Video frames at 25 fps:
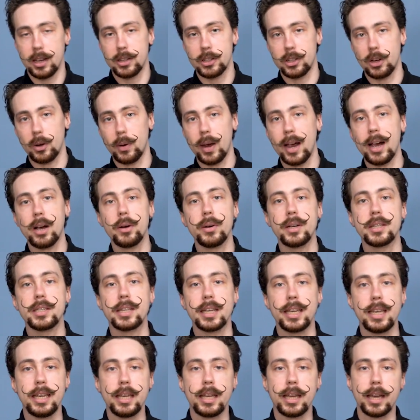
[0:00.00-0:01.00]
So how
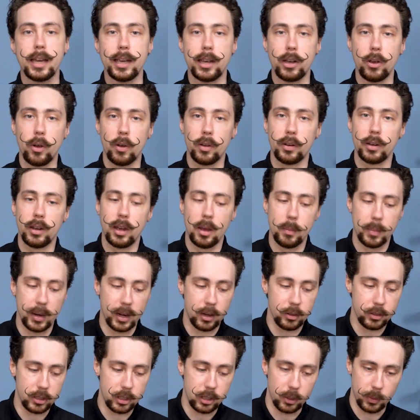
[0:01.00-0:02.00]
has EK gone
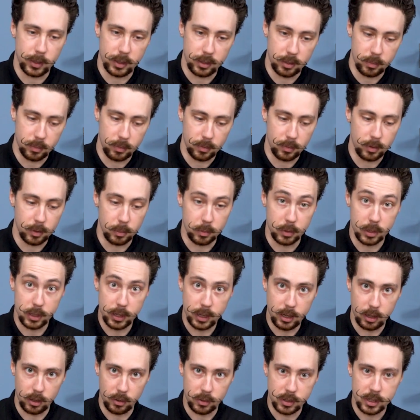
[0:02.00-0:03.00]
about doing them
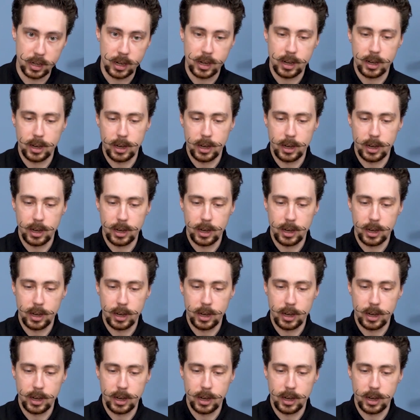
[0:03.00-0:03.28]
themselves?